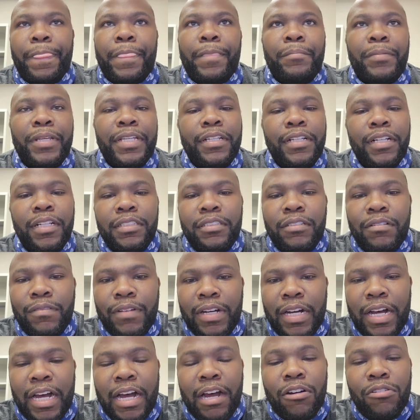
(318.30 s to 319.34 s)
because of
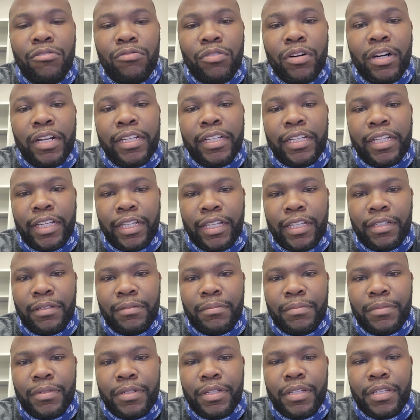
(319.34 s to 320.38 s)
our run game
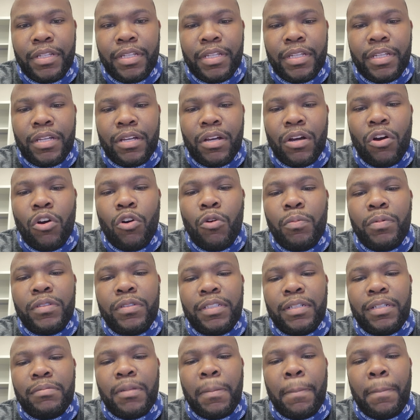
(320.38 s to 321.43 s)
opens
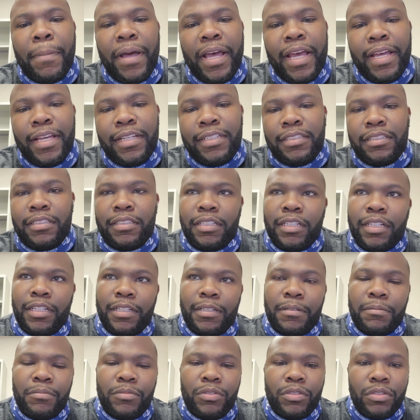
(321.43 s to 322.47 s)
up the passing
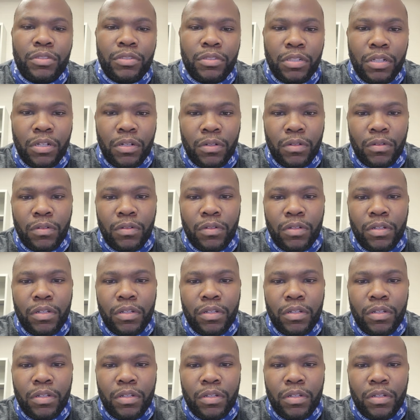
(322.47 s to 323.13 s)
game. So,